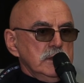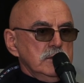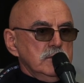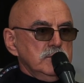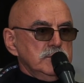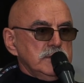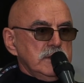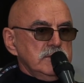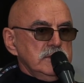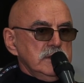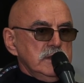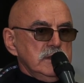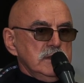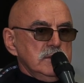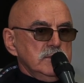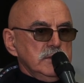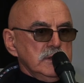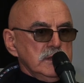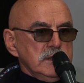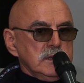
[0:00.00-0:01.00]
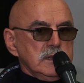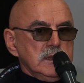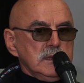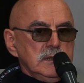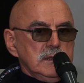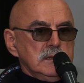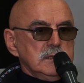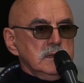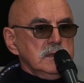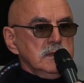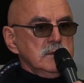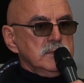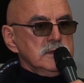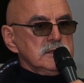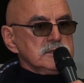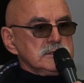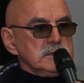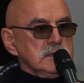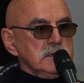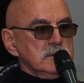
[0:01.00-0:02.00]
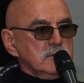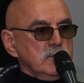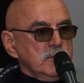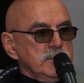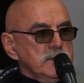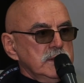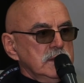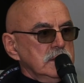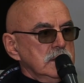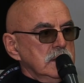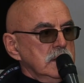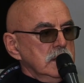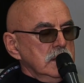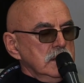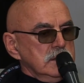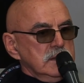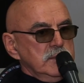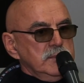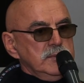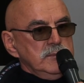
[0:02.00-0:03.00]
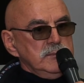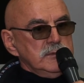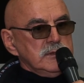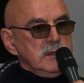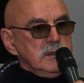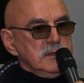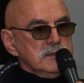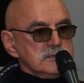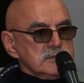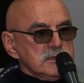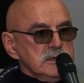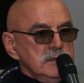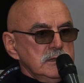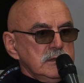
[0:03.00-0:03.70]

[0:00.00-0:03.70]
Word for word: One can hardly comply with these requirements, uh, which